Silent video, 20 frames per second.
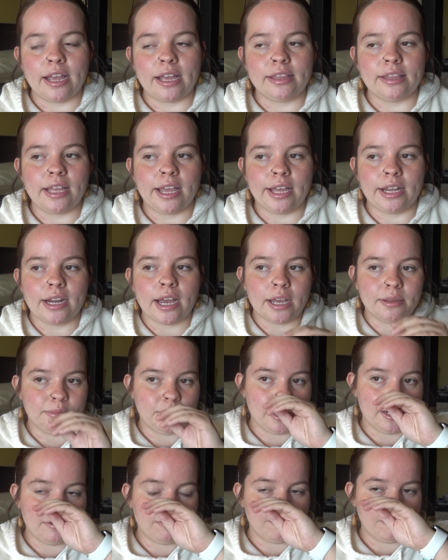And then I'm
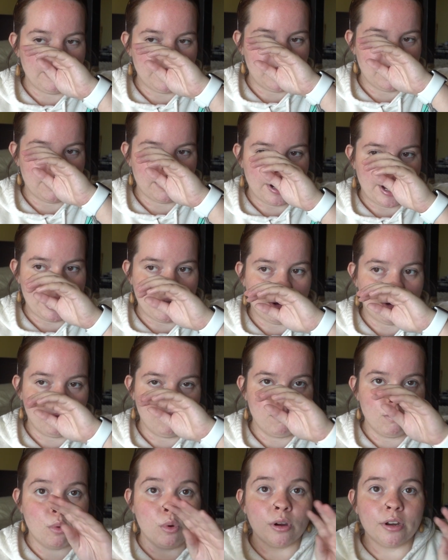going to figure
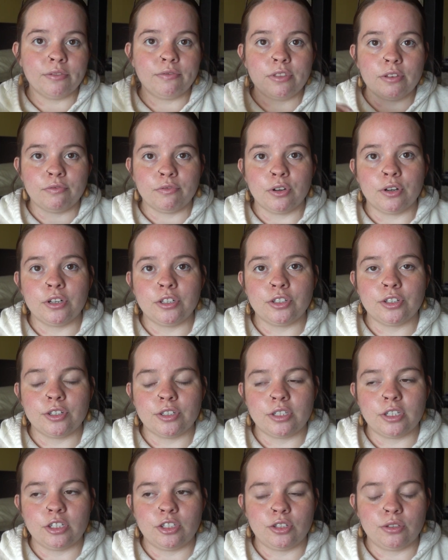out more of the furniture
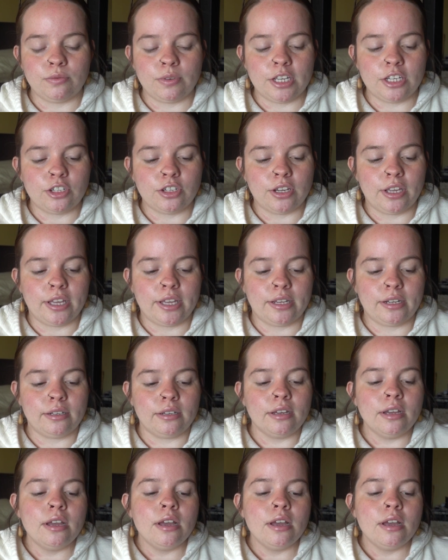situation